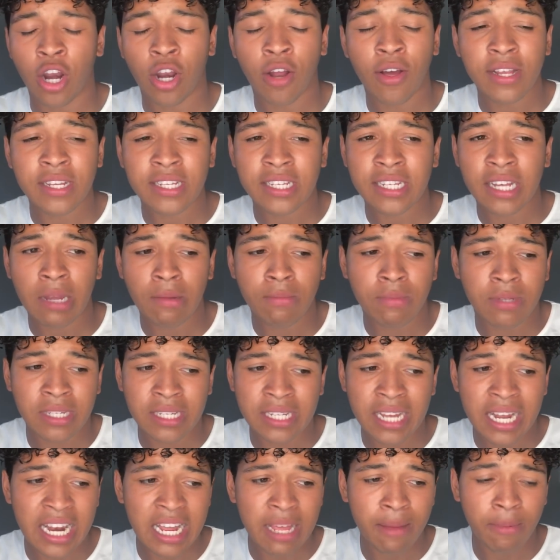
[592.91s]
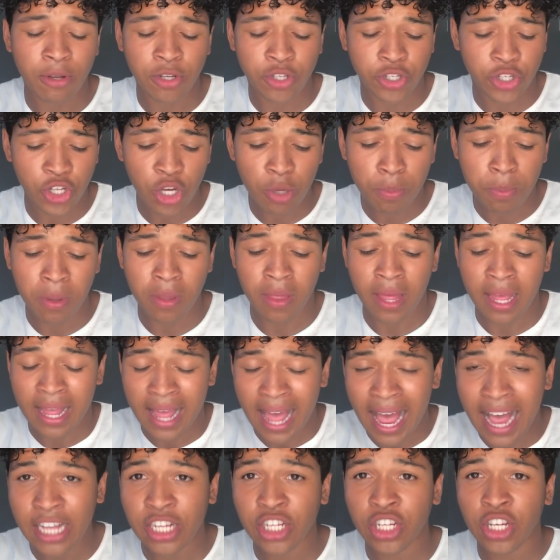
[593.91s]
I know it sounds silly or stupid, they
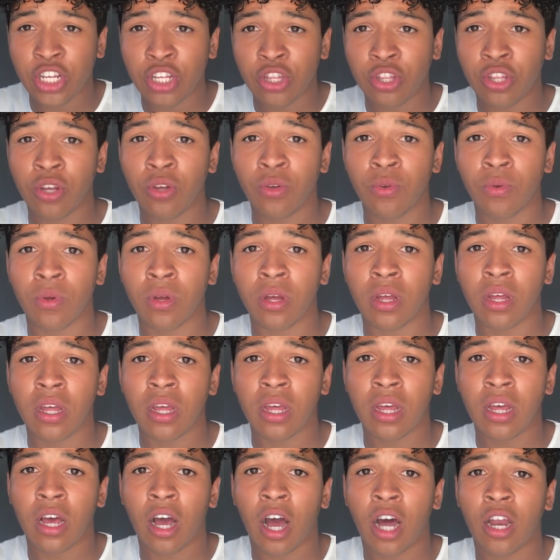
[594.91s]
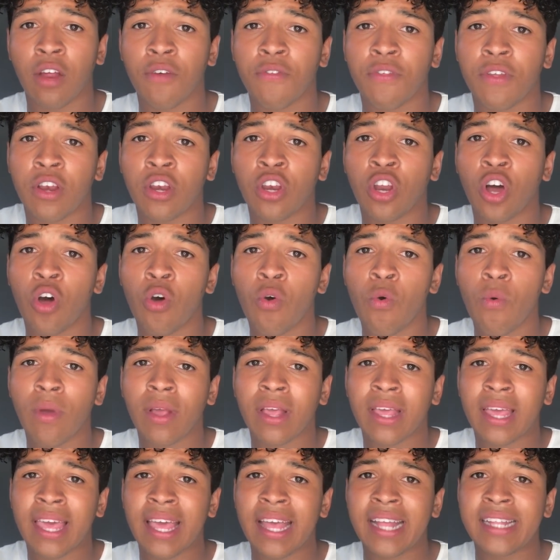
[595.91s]
actually do. I don't think no
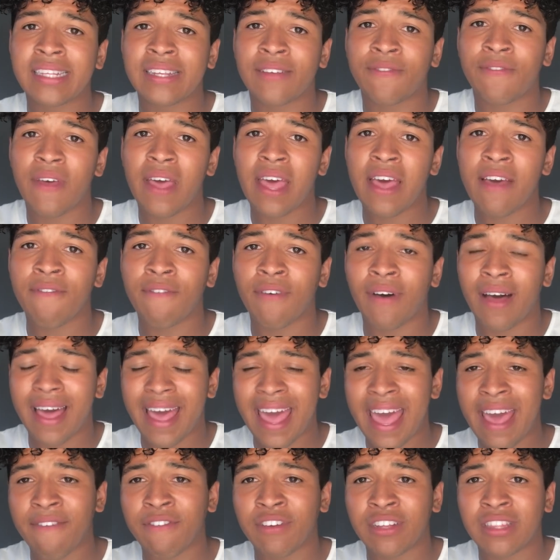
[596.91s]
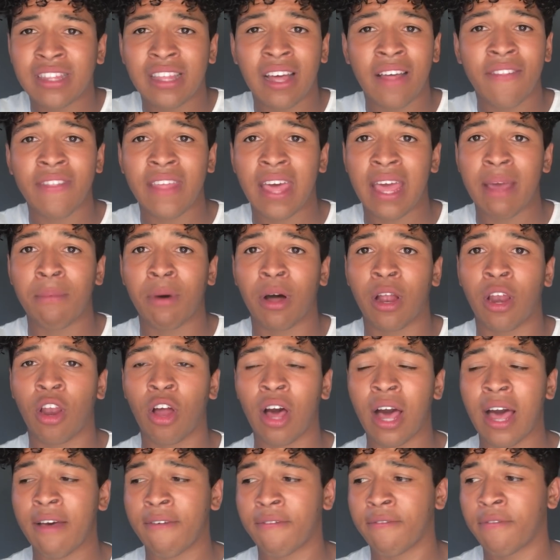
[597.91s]
kids have ever done that in my
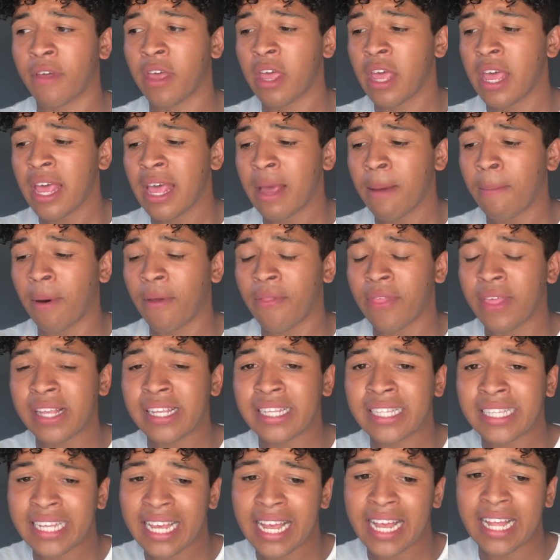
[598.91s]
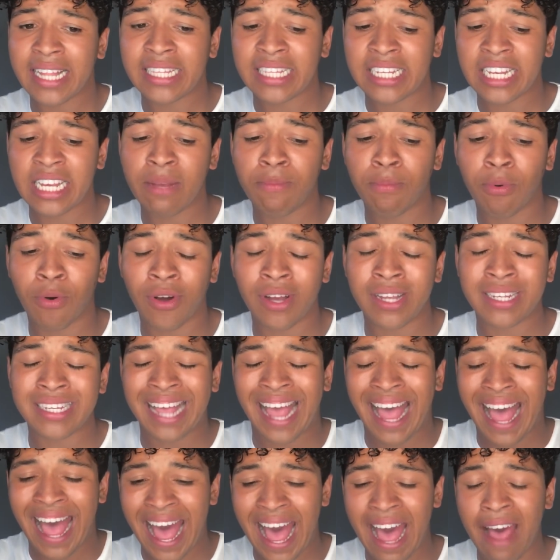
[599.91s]
life. But these TNT boys
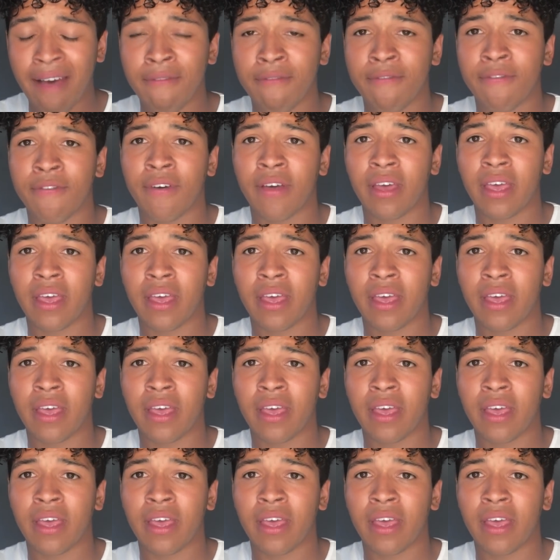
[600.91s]
have.